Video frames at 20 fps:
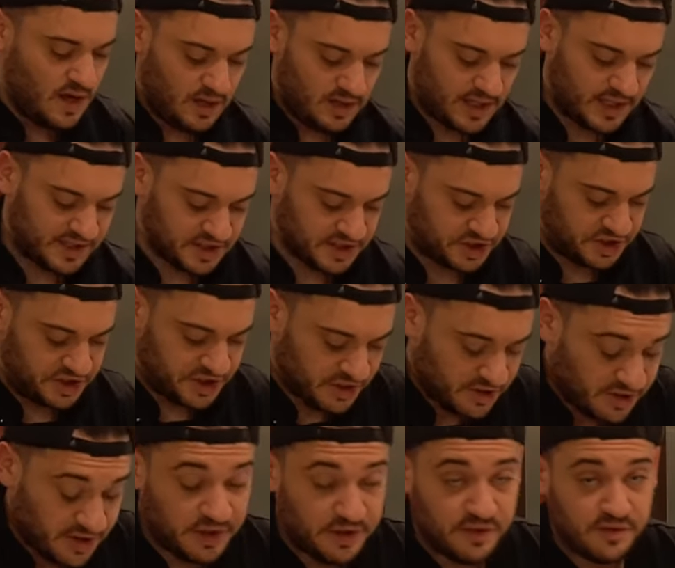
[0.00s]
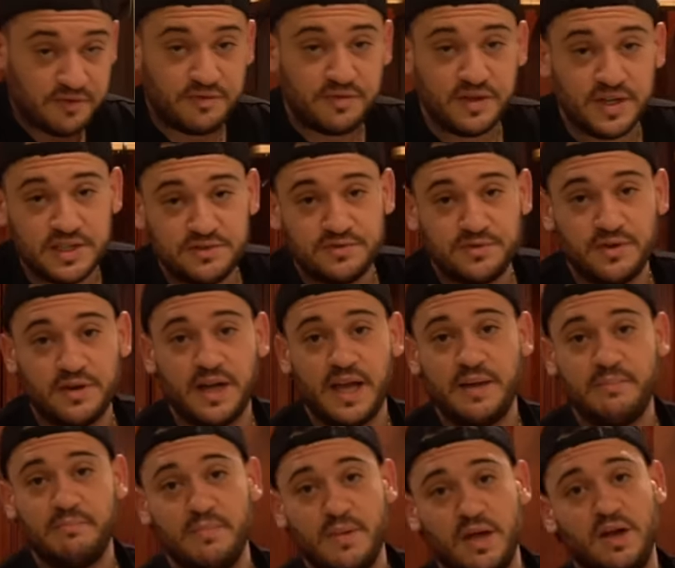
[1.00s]
Let this chill in your fridge for
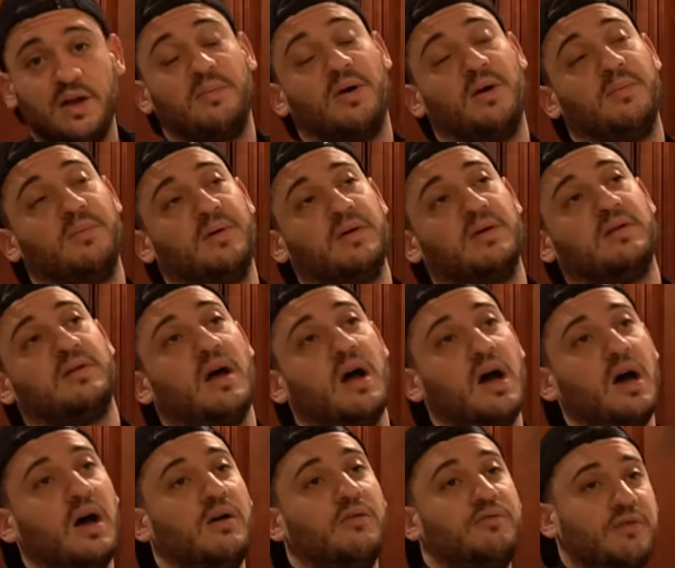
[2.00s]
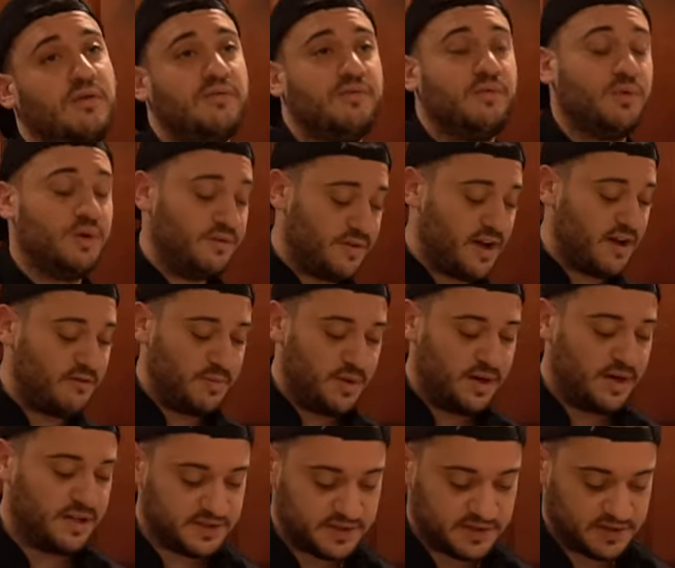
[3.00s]
a minimum of 45
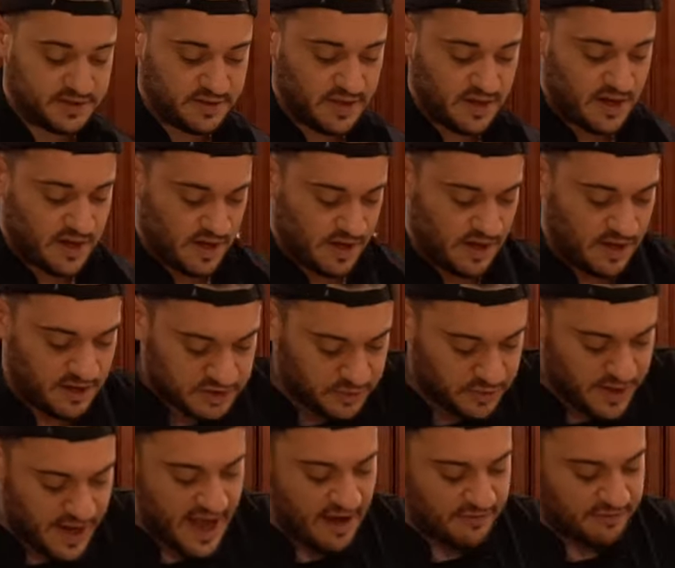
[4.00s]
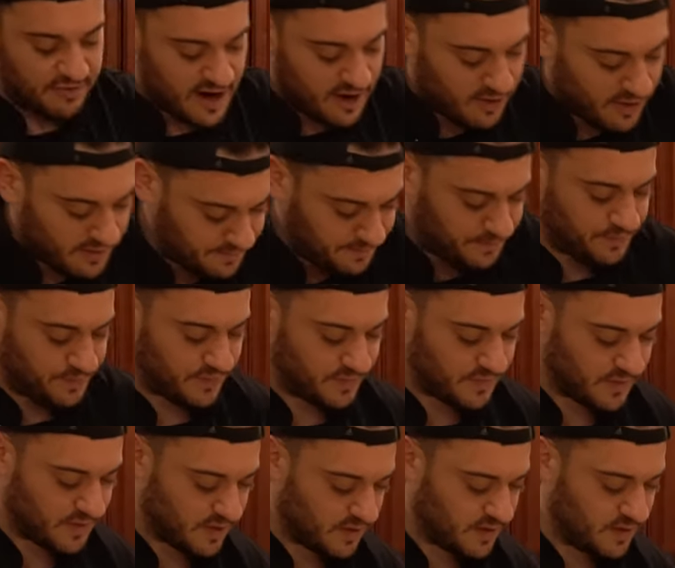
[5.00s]
minutes to a half an hour.
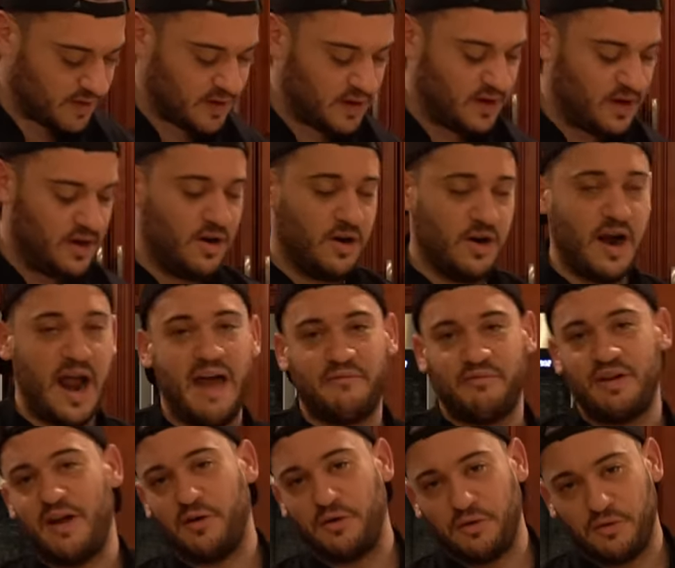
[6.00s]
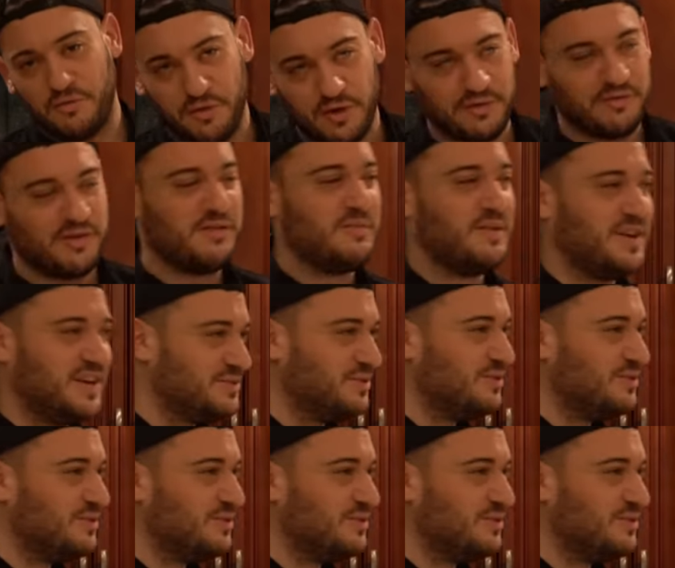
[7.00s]
Or half an hour to 45 minutes,